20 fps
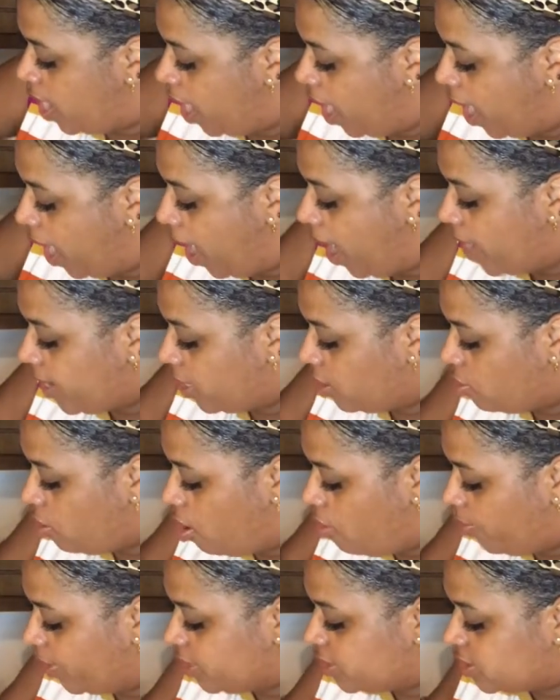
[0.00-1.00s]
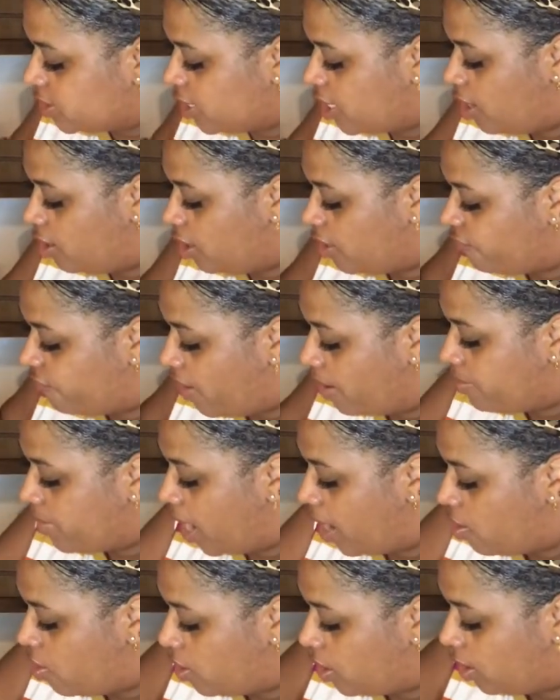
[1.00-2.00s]
I can always tell if I'm
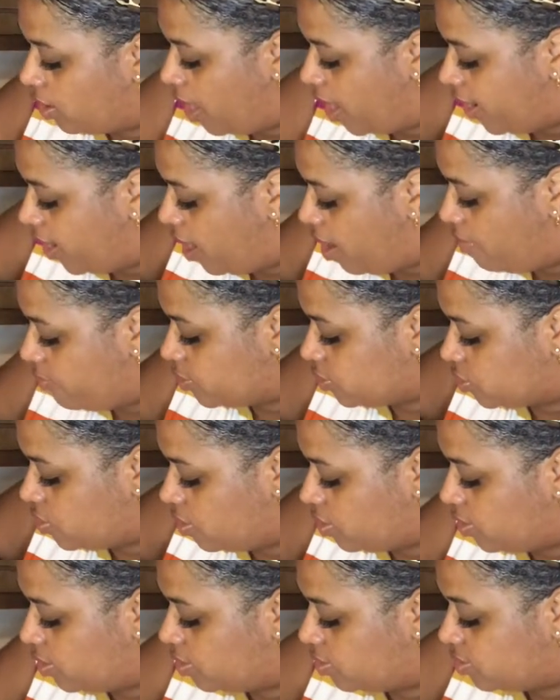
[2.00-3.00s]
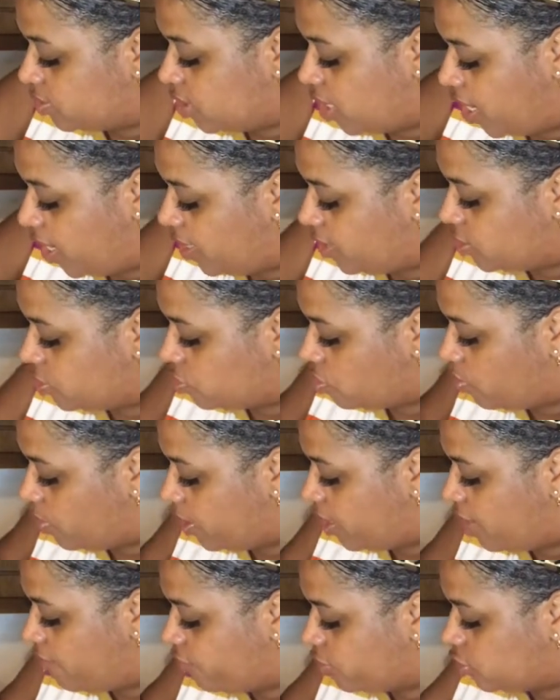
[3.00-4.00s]
not going to like how it's going to taste or
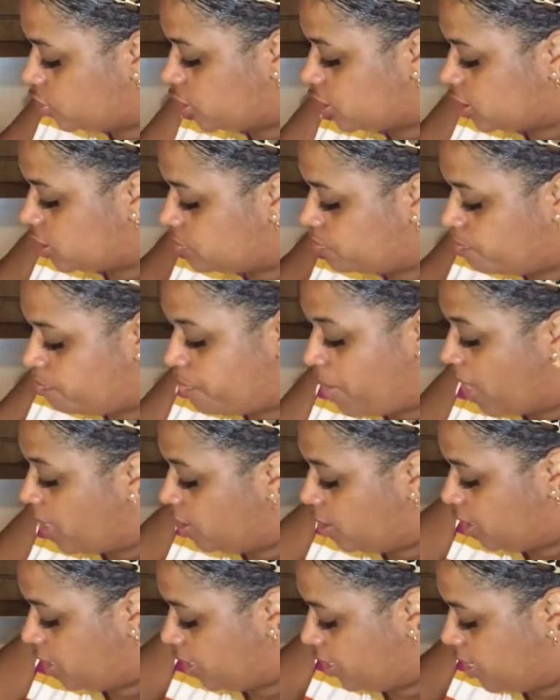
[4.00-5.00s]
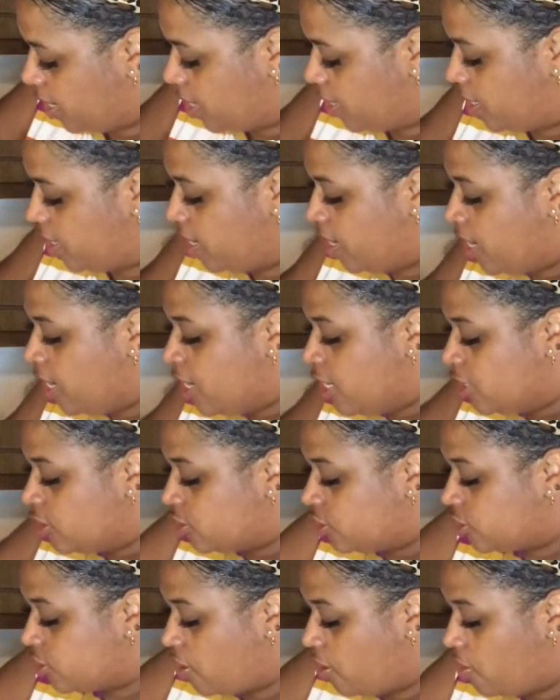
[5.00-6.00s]
whatever just by looking at it.
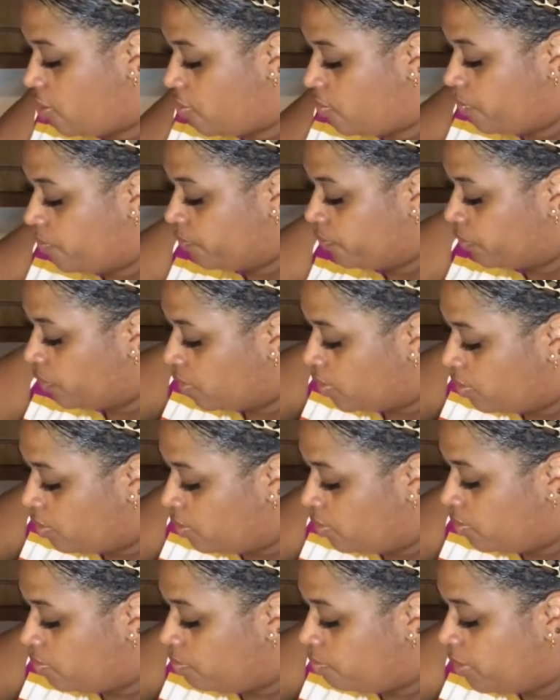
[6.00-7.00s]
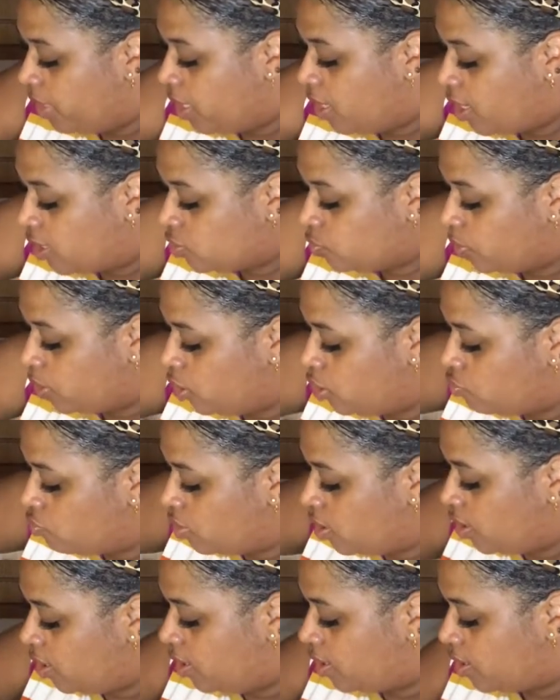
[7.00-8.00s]
So, because when you
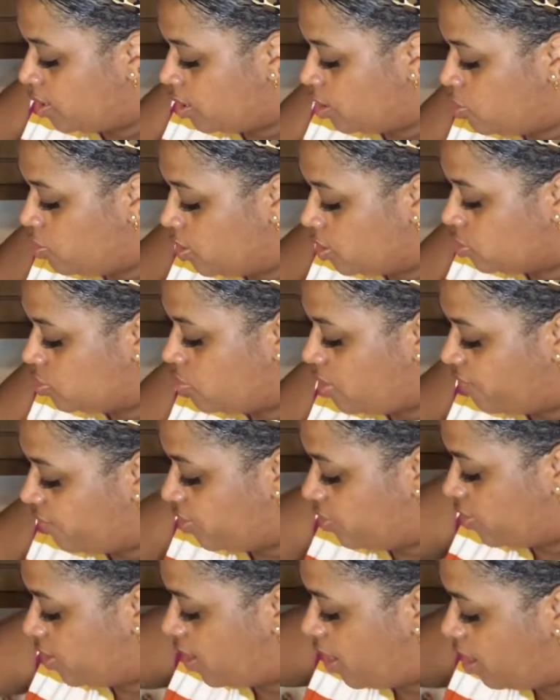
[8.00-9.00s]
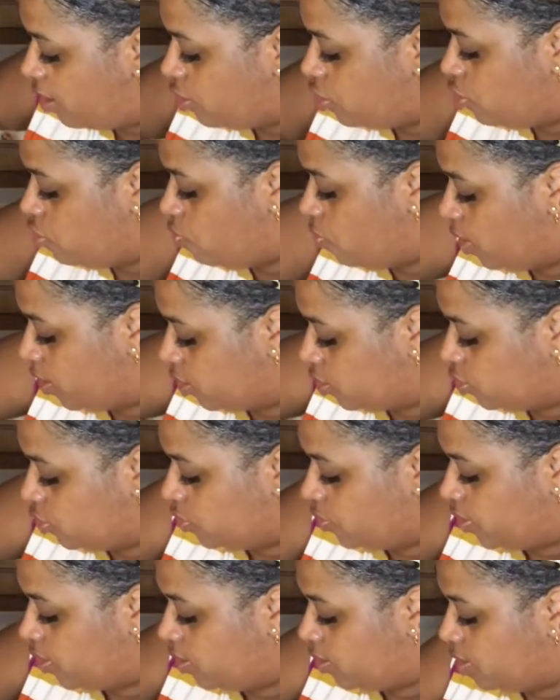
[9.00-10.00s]
cook, you can do everything how you want to
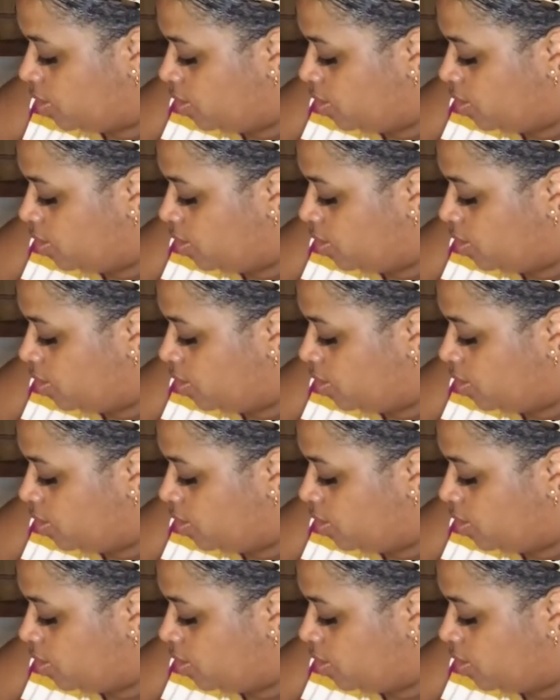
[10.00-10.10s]
do it.